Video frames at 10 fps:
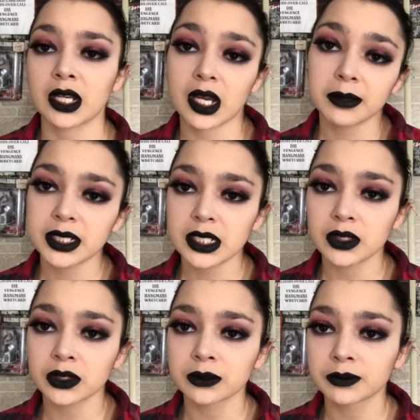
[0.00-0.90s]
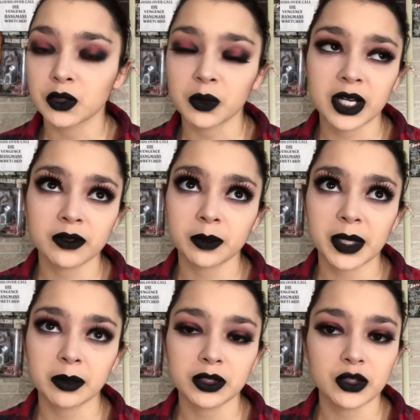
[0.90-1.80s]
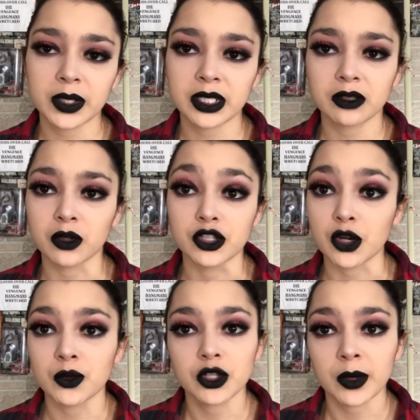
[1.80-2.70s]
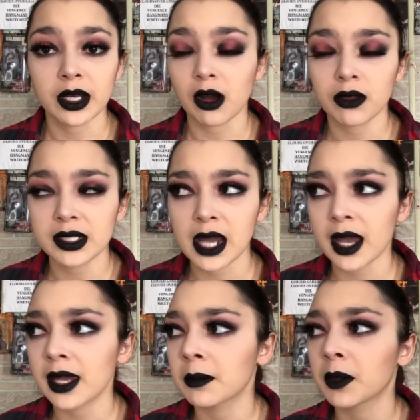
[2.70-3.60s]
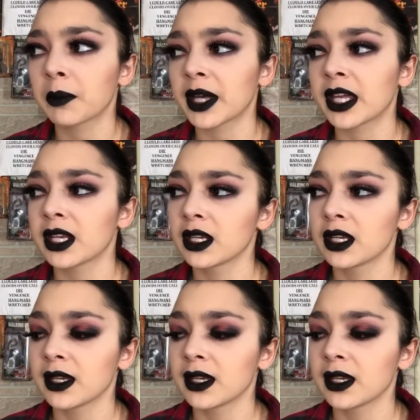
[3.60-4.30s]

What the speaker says: not a big deal, whatever, people do it or don't do it all the time, but